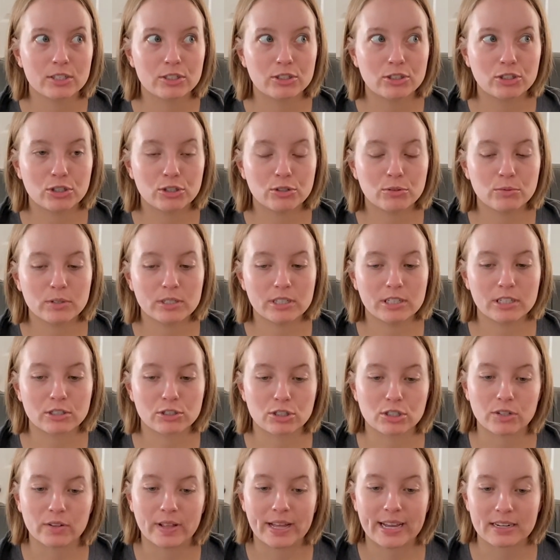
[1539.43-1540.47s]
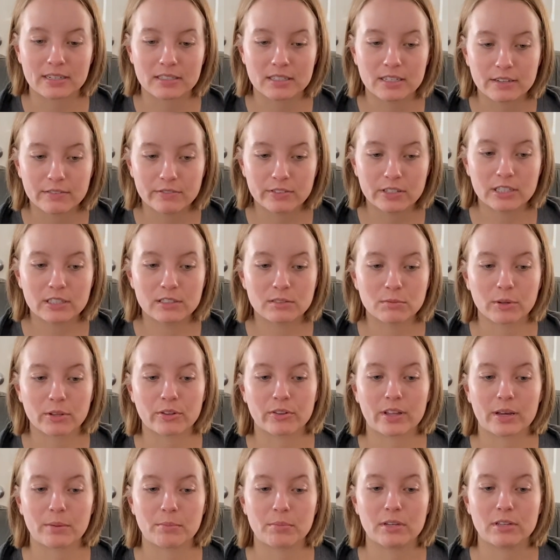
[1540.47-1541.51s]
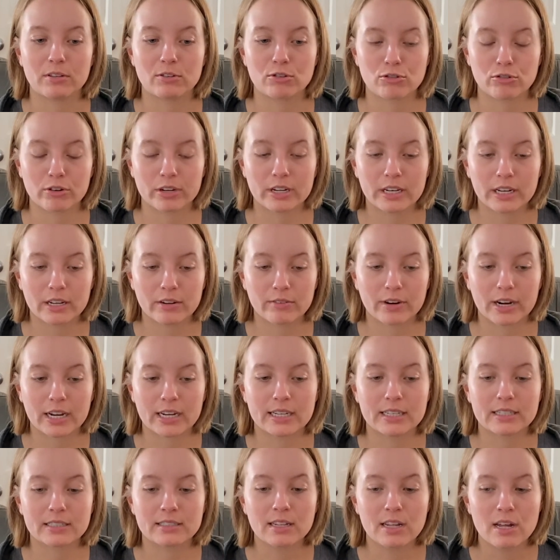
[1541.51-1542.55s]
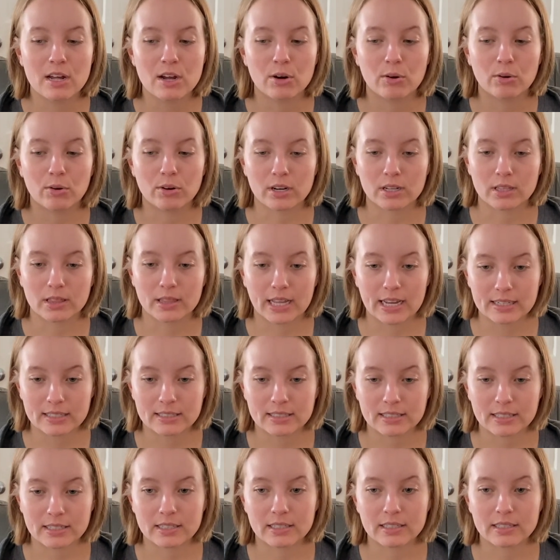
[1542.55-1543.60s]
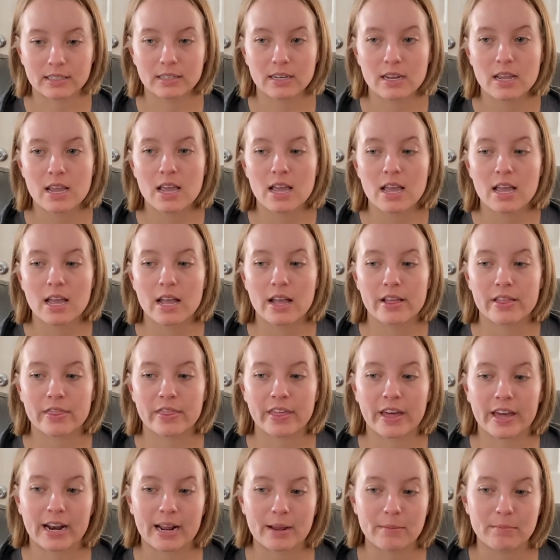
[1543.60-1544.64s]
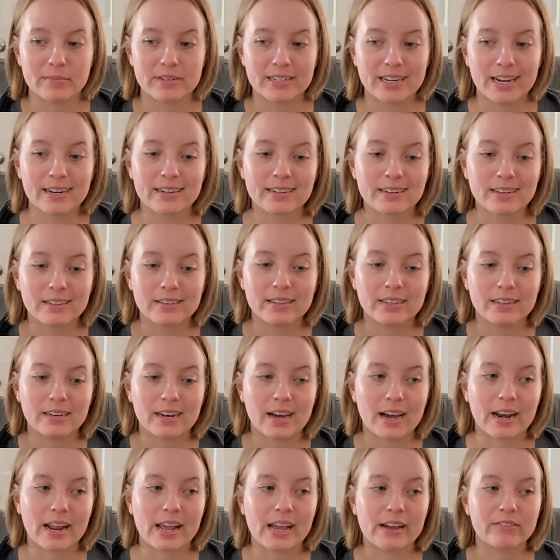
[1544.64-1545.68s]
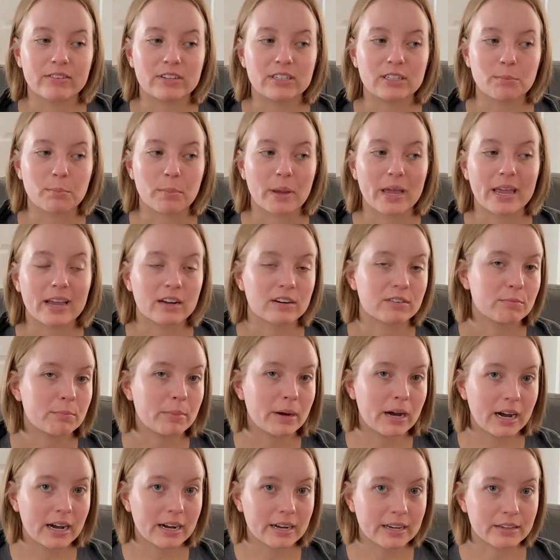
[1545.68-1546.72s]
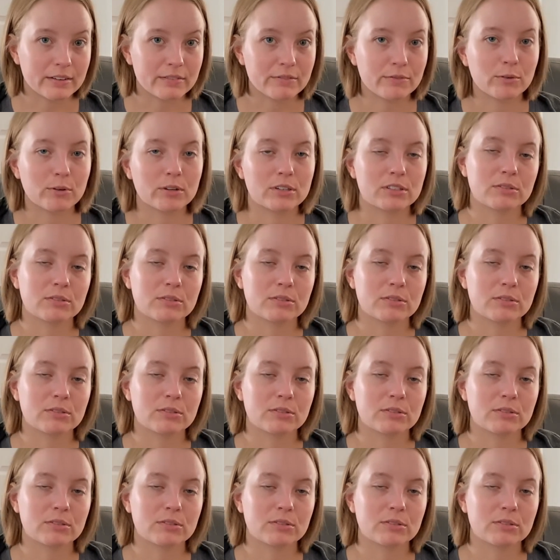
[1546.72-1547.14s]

2 additional activities, whether that be training rides or a lesson that I'm technically not having to pay out of pocket for.